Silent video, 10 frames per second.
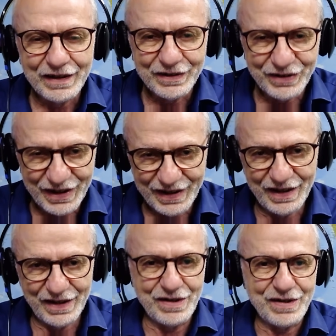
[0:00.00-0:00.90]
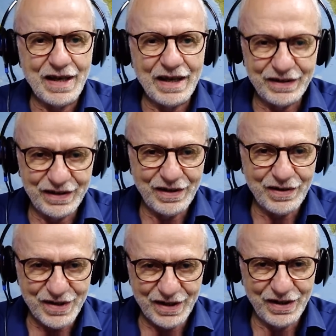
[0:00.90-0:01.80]
decades and
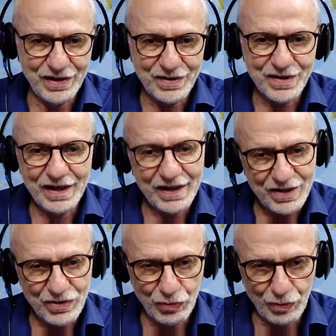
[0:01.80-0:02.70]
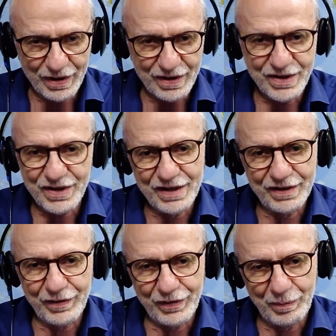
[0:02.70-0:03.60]
years against journalists in
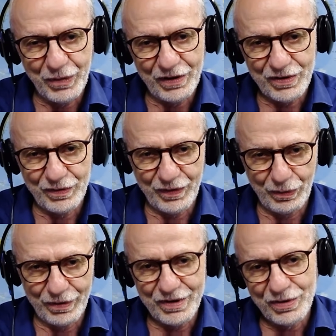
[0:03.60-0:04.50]
different parts of the world.